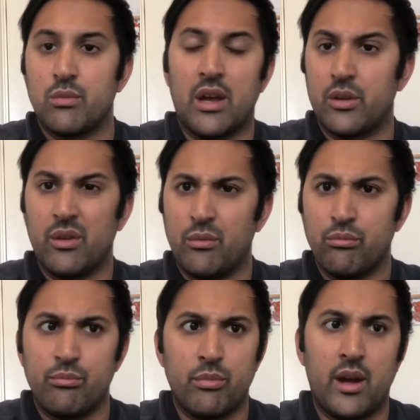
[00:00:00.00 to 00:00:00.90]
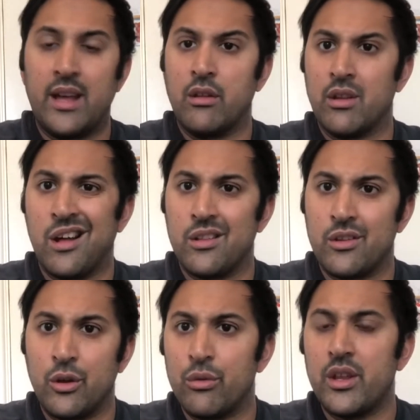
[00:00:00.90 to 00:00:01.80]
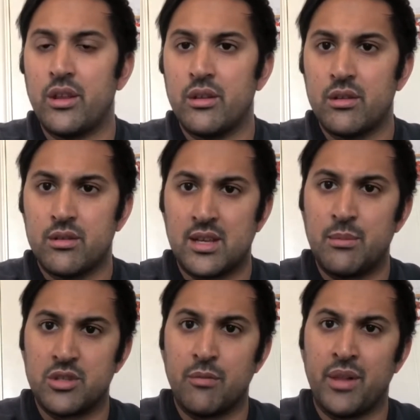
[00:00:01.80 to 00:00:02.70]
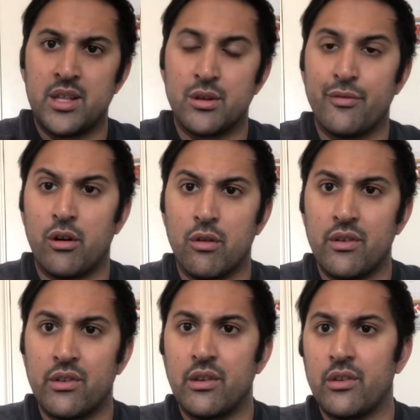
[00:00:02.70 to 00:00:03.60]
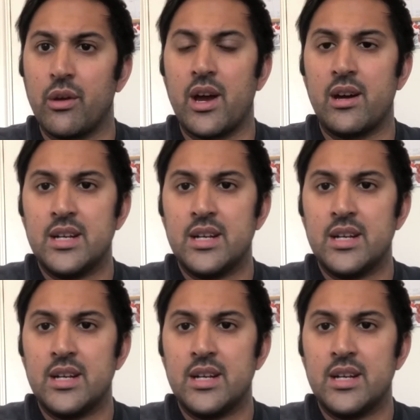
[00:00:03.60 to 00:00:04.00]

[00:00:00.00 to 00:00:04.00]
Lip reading: Actually, I think England and Ireland are the only teams that have played so far, obviously. So yeah,